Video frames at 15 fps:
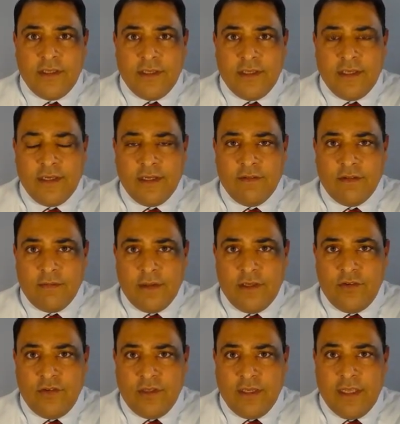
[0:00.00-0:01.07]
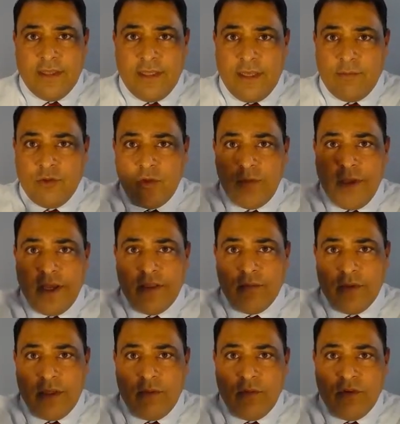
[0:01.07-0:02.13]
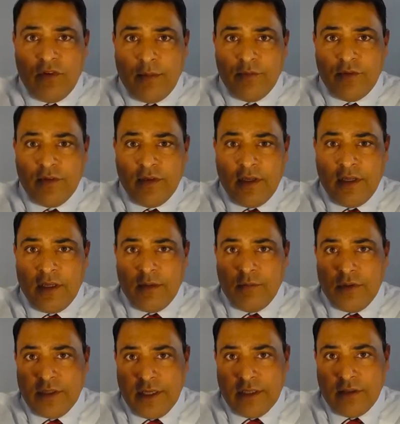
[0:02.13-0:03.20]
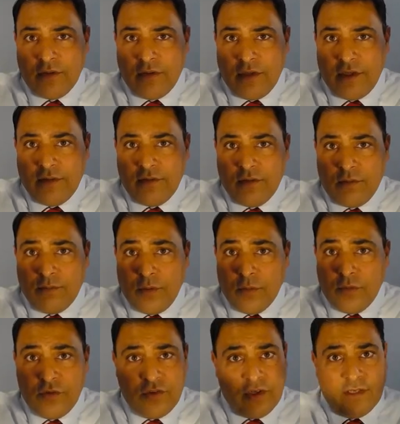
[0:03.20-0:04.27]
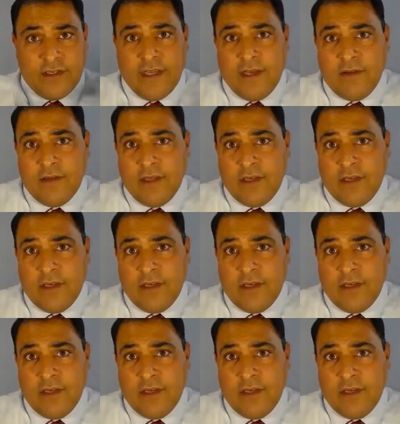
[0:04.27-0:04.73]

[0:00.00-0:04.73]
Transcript: and inflammation, and the M2 pathway, which helps protect neurons, are both shut down.